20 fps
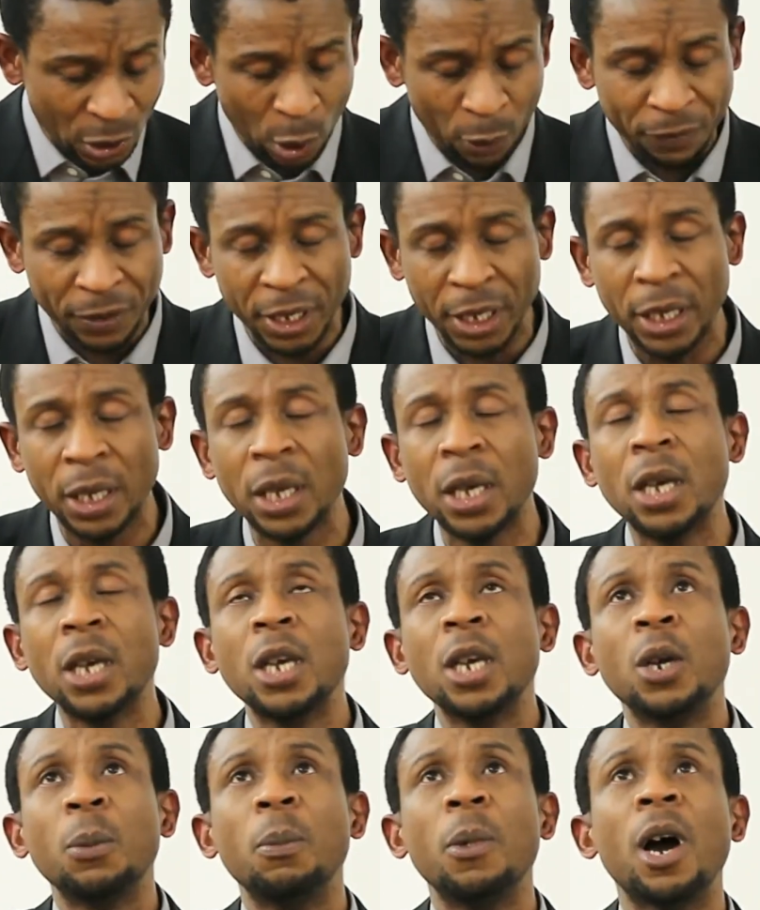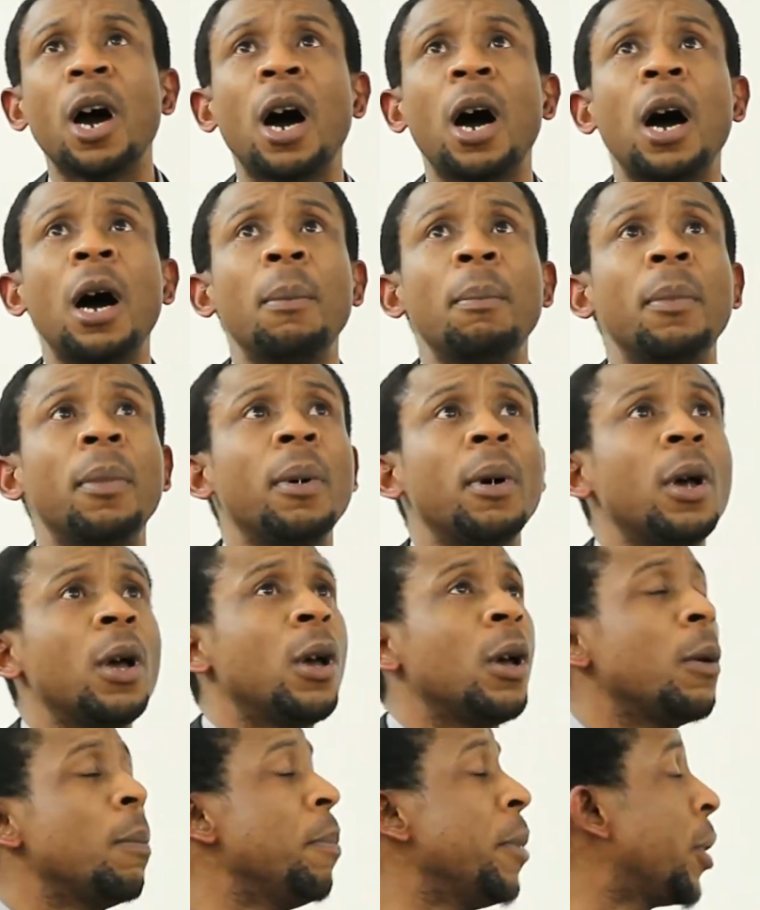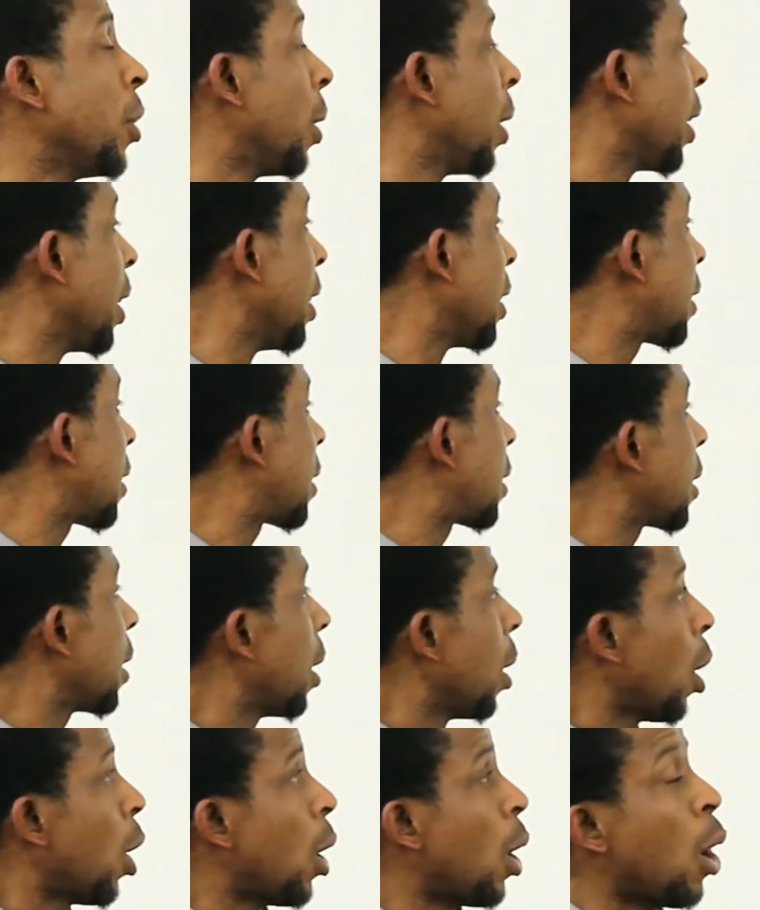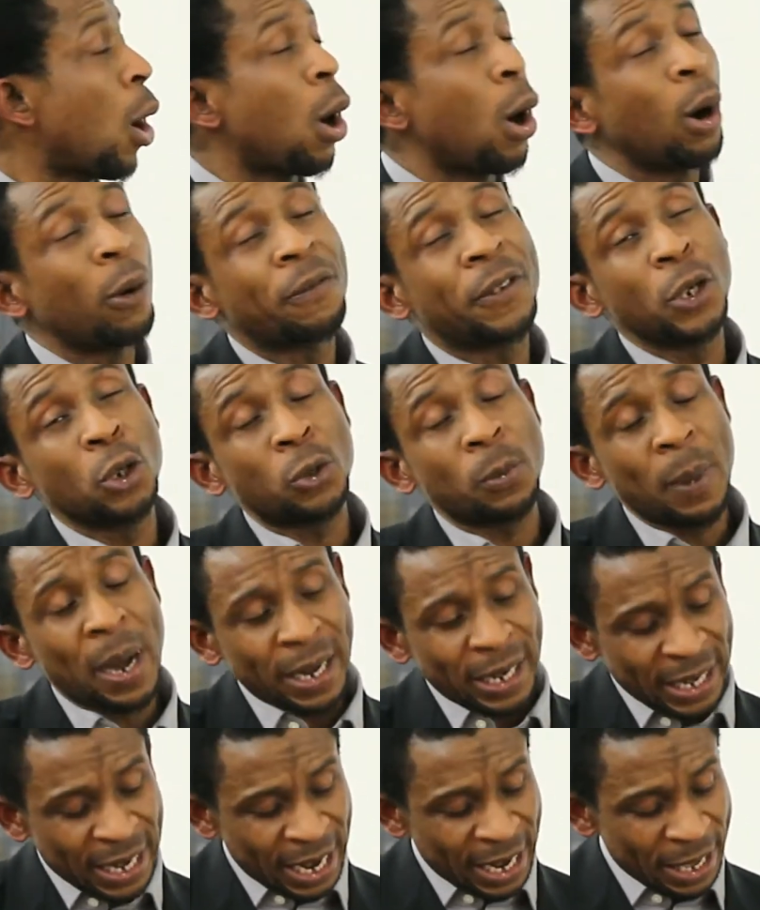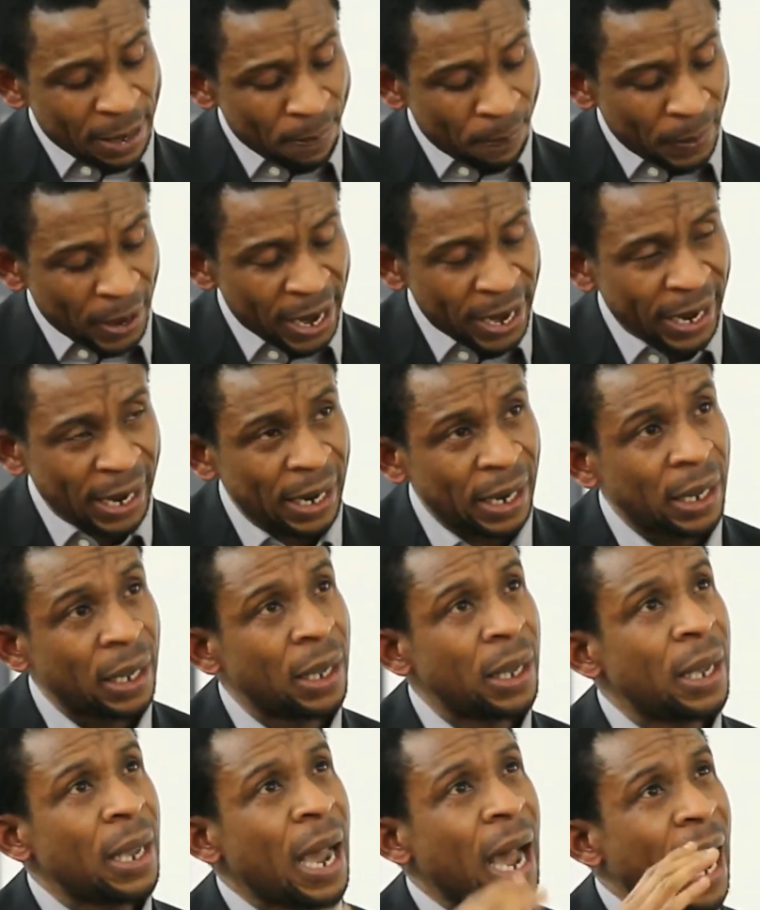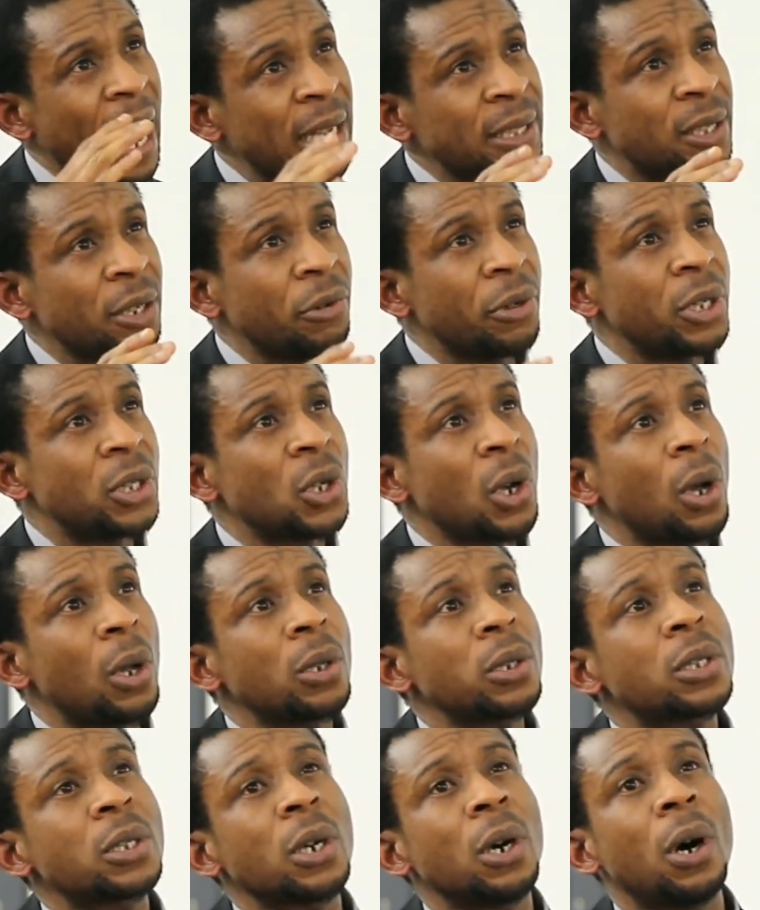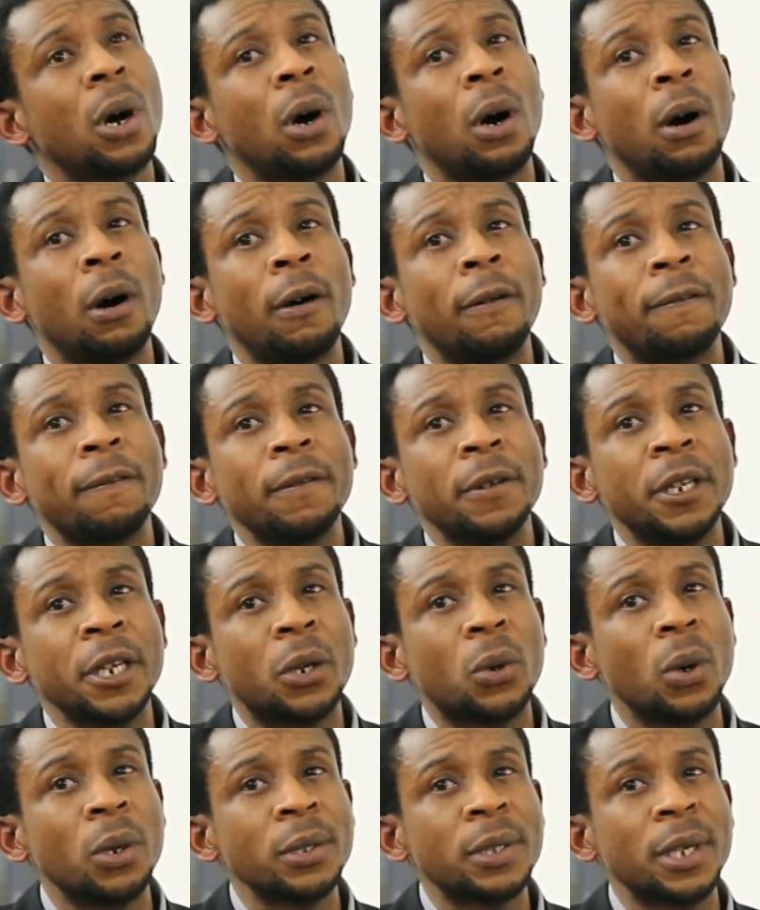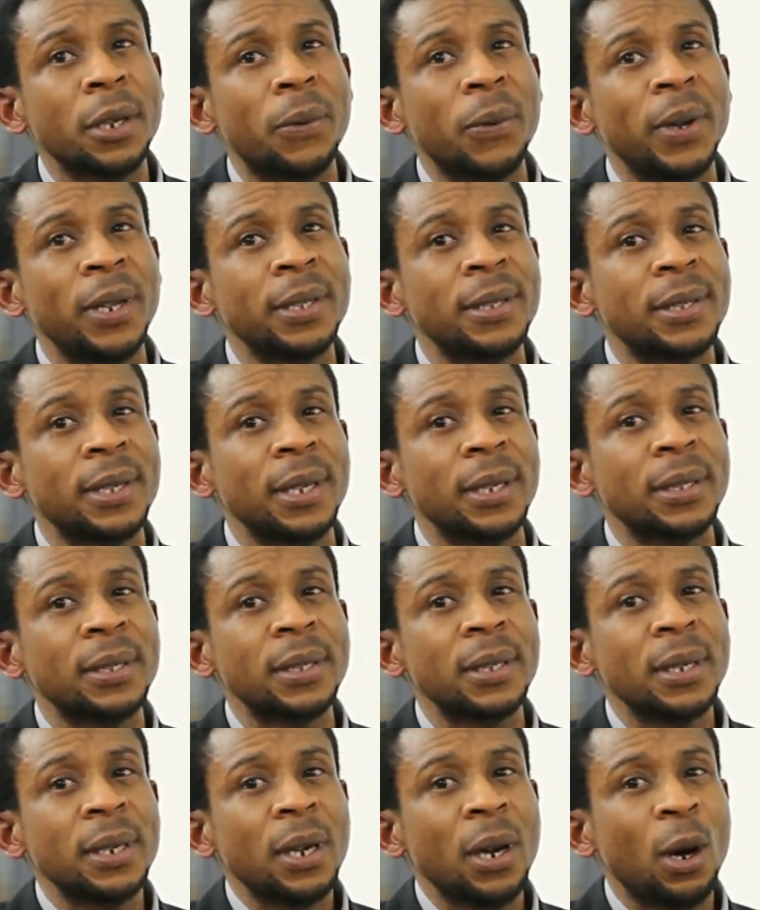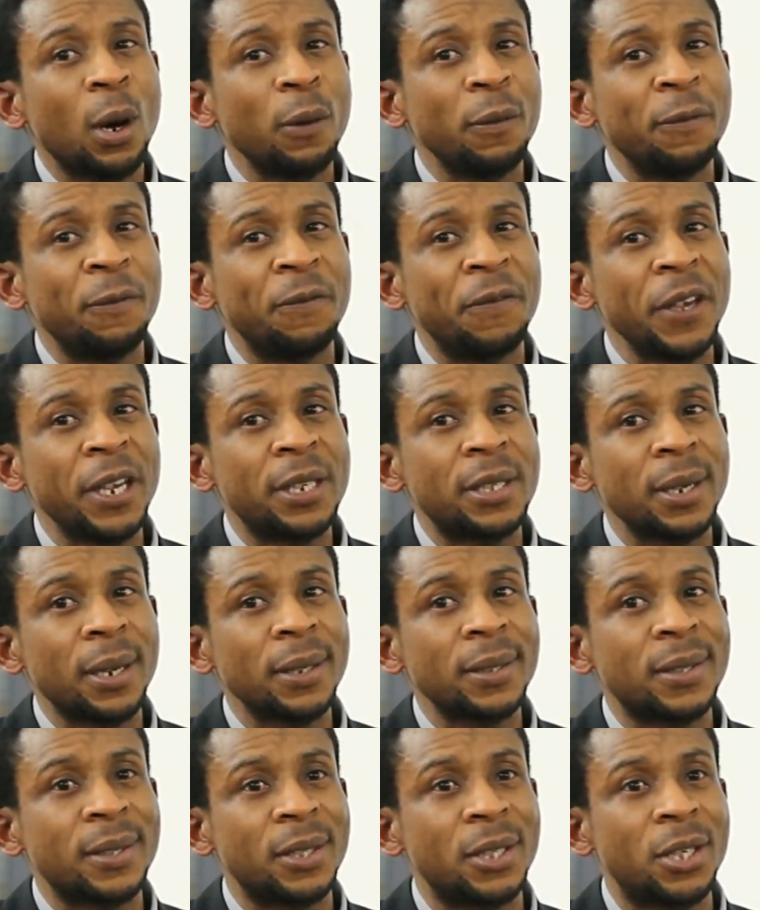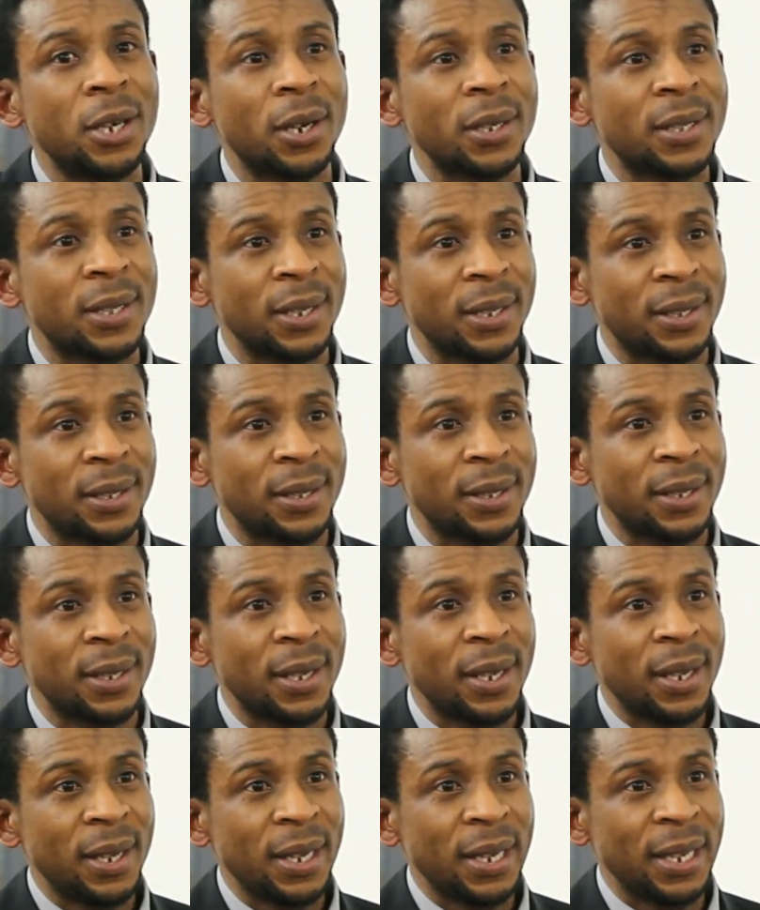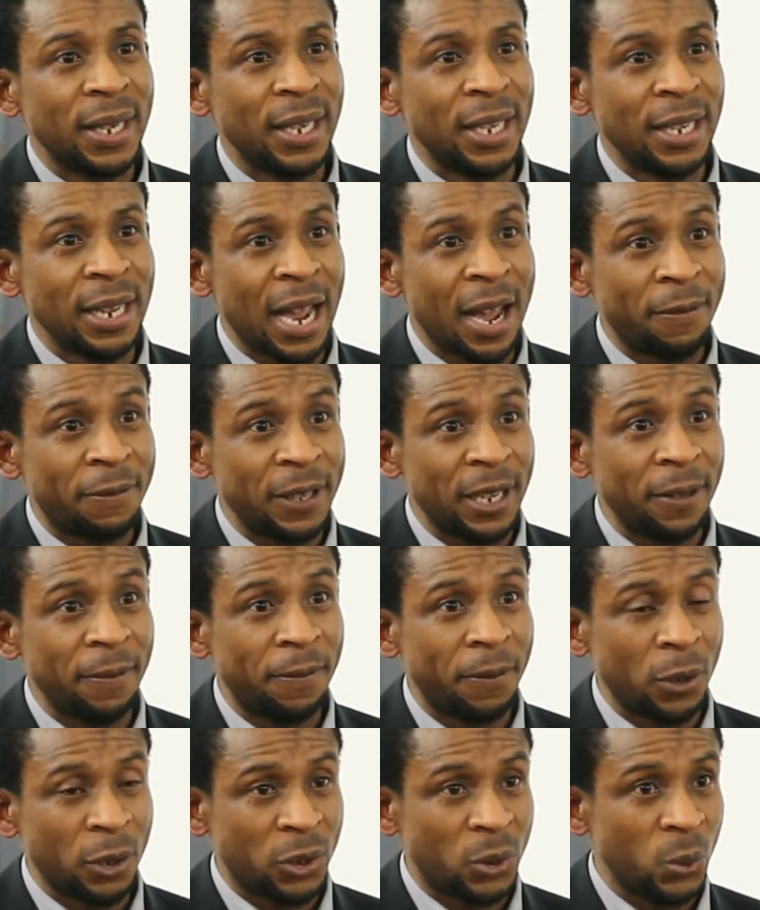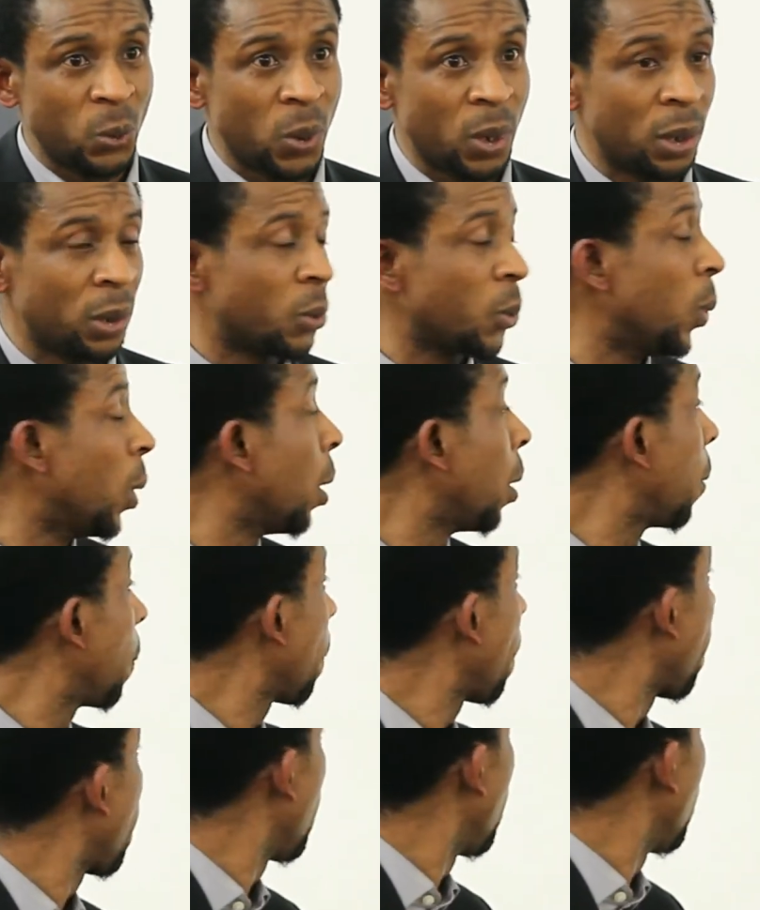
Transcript: of the Middle East, or of the Uthmaniyya Empire, as a result of the consequences of victor's justice after the First World War.